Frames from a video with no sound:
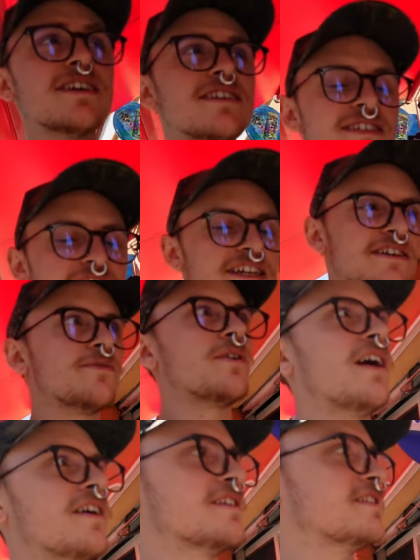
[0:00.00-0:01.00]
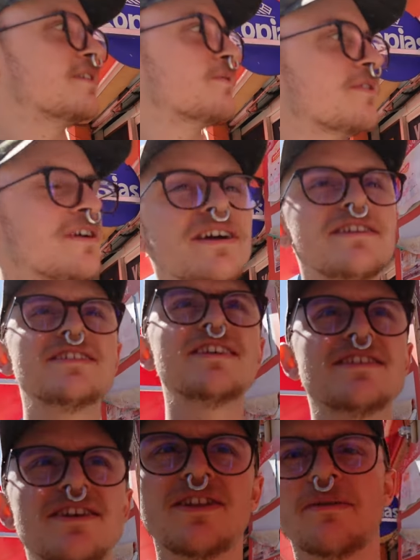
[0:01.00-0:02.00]
city of Oaxaca de Juarez
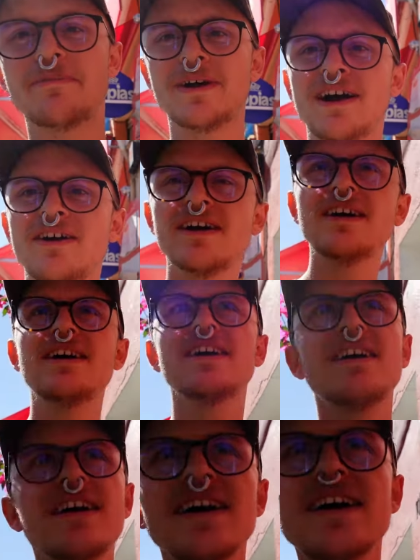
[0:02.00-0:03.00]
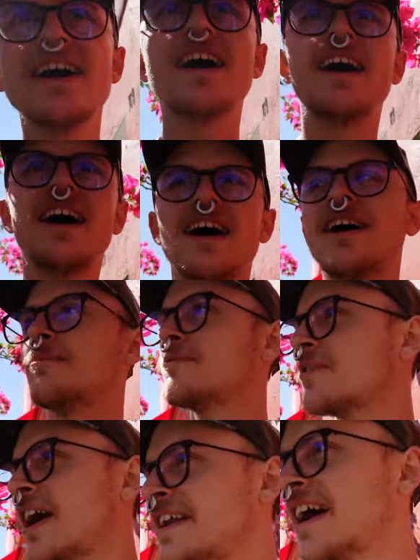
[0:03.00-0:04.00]
is all about.
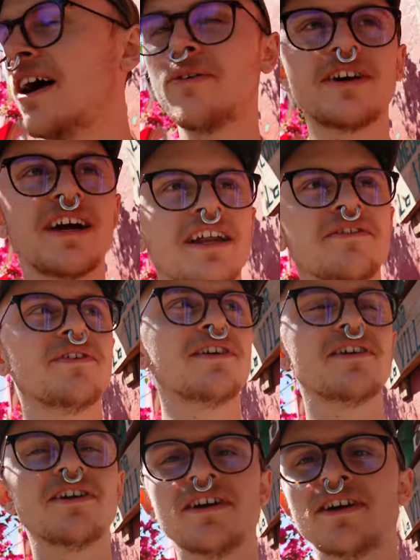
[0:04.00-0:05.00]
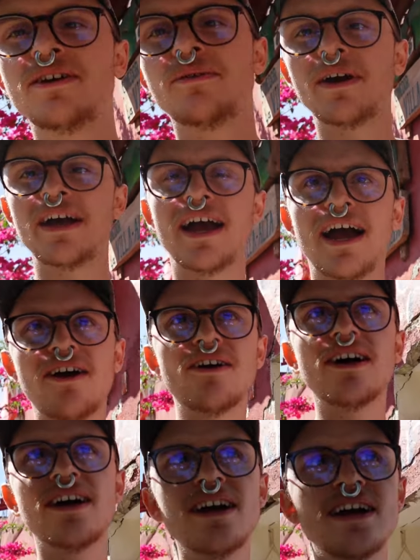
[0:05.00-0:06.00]
Right now, we're kind of on our way out,
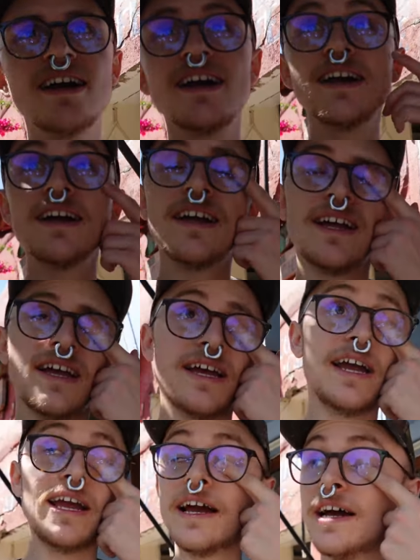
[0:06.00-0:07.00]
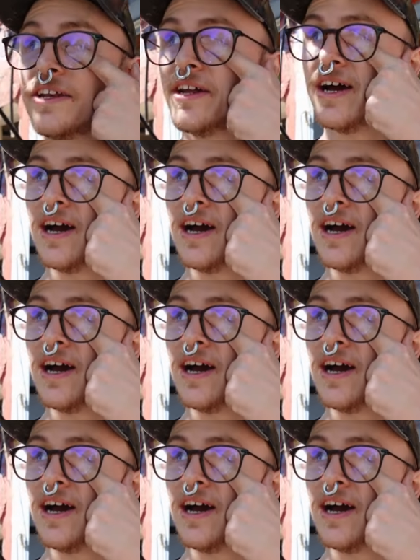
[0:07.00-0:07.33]
and